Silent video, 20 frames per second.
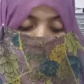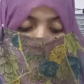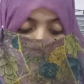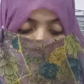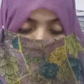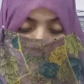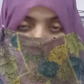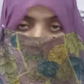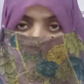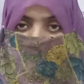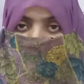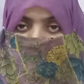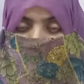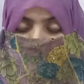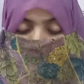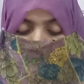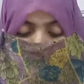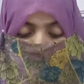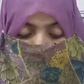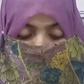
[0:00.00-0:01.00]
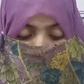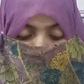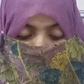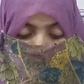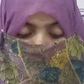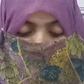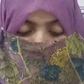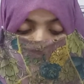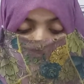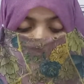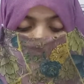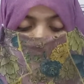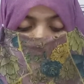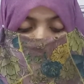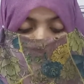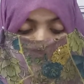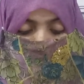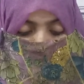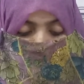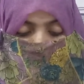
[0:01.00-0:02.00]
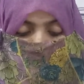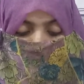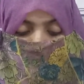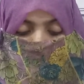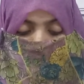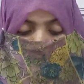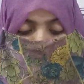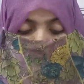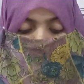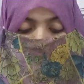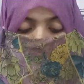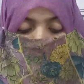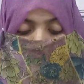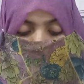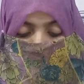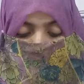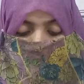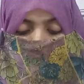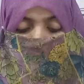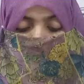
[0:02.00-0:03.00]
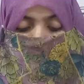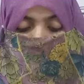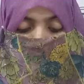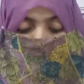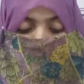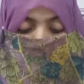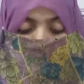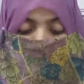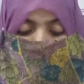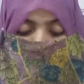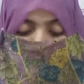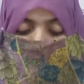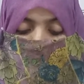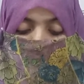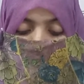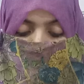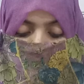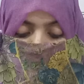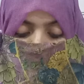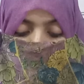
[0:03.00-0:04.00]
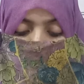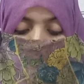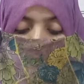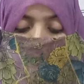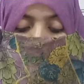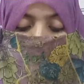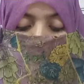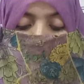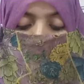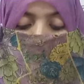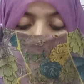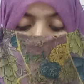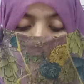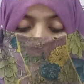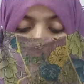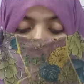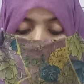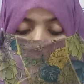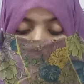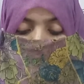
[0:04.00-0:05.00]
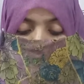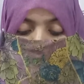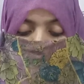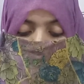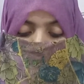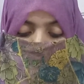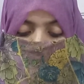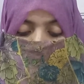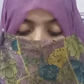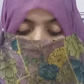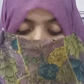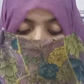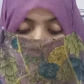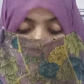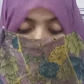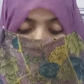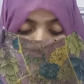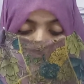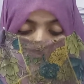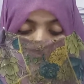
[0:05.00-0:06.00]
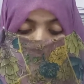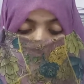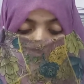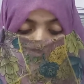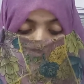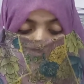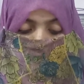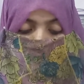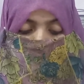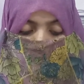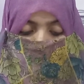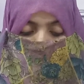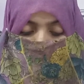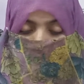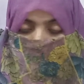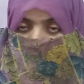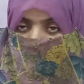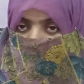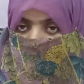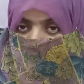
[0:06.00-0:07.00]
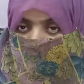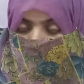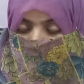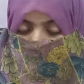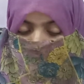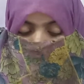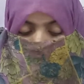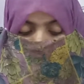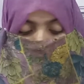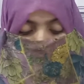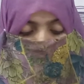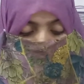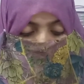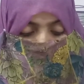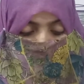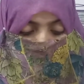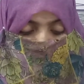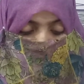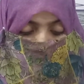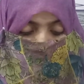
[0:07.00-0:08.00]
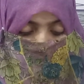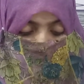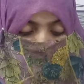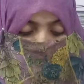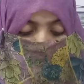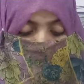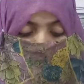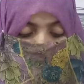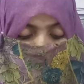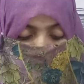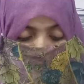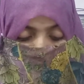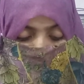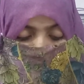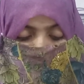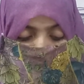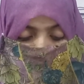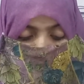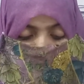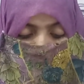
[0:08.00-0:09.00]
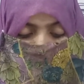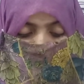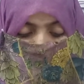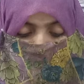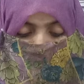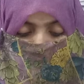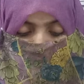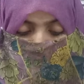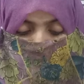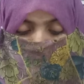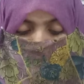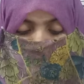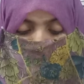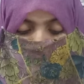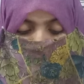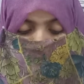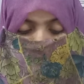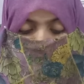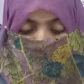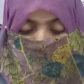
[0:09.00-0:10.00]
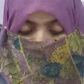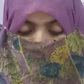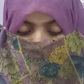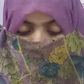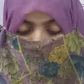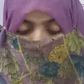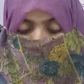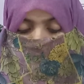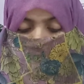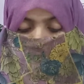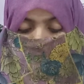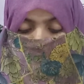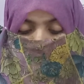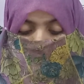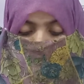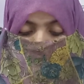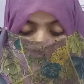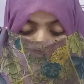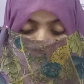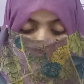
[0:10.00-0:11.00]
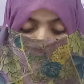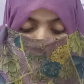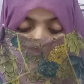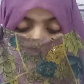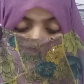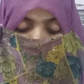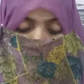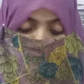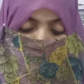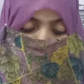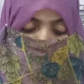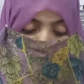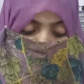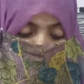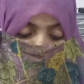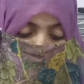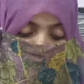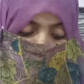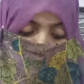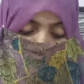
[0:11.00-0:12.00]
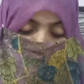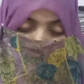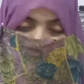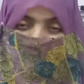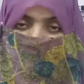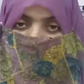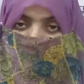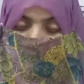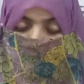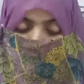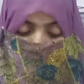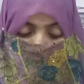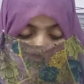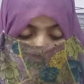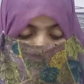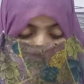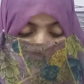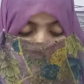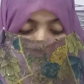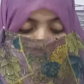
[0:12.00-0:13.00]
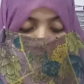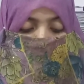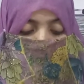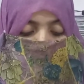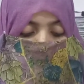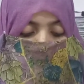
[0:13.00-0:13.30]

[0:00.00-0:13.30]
about that deceased person's life if they have an obituary or news story relating to them online. The development team behind the QR code wanted to make the code easy to scan so that